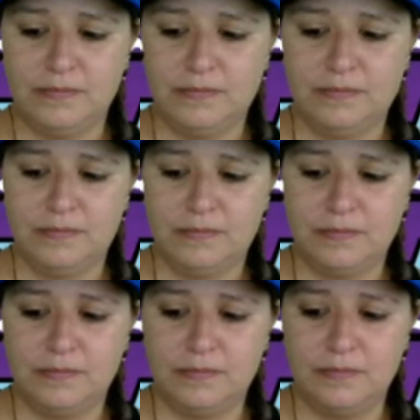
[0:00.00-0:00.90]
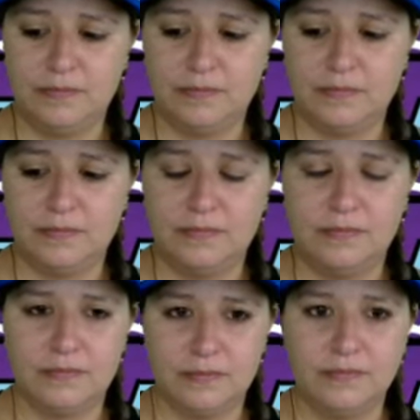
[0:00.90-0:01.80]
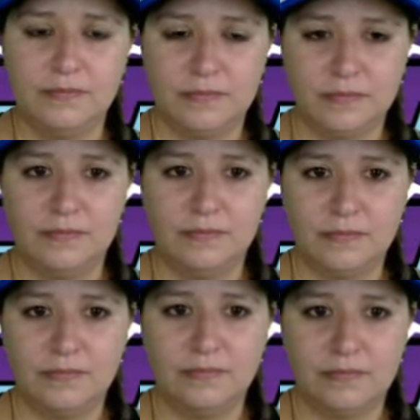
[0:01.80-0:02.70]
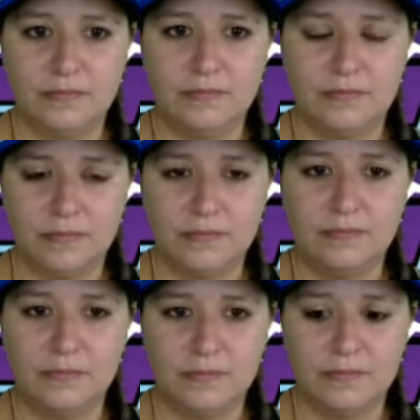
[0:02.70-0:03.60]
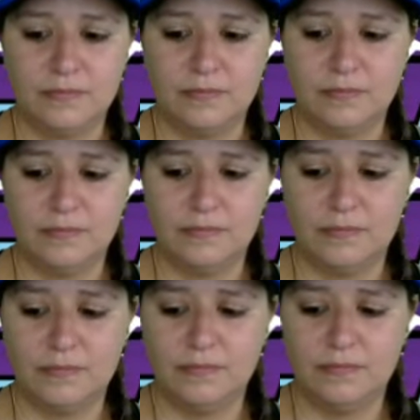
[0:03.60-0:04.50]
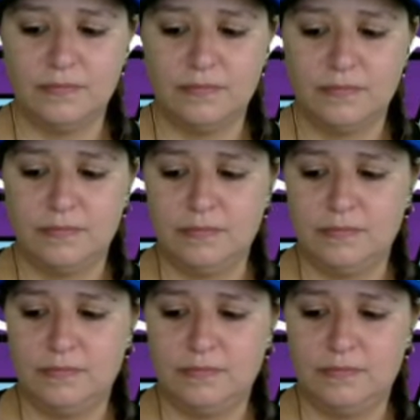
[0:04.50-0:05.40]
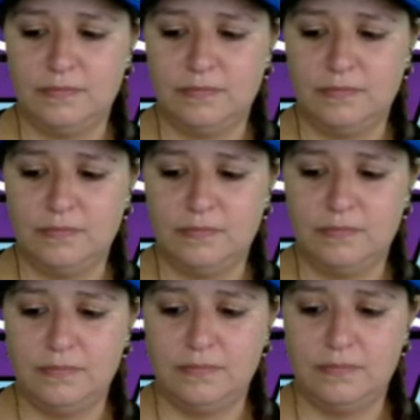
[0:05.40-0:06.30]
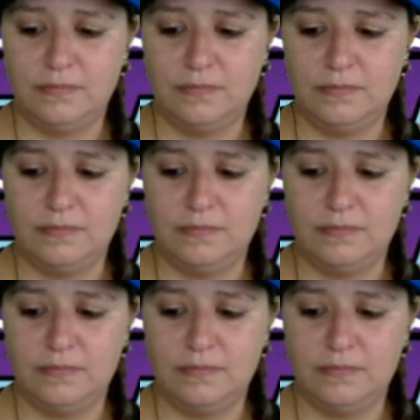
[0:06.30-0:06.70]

(silent)